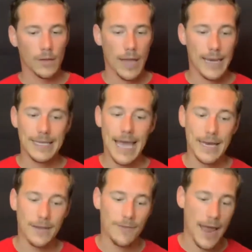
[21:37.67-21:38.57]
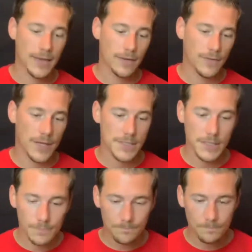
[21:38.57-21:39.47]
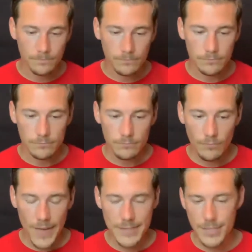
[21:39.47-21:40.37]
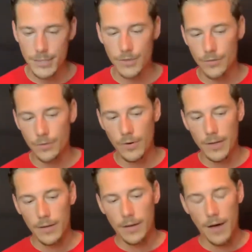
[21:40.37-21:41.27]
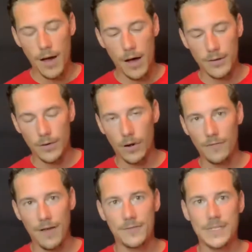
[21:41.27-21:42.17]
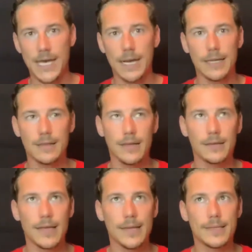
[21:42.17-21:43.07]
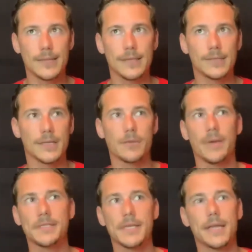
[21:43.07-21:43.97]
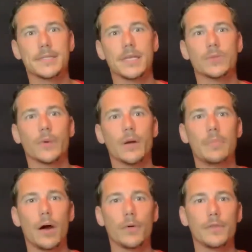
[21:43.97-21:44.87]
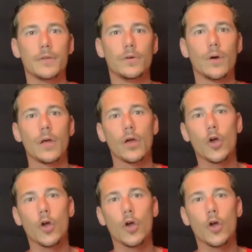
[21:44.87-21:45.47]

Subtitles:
And again, if any of this to you, if I've said anything that doesn't make sense, doesn't ring a bell with you,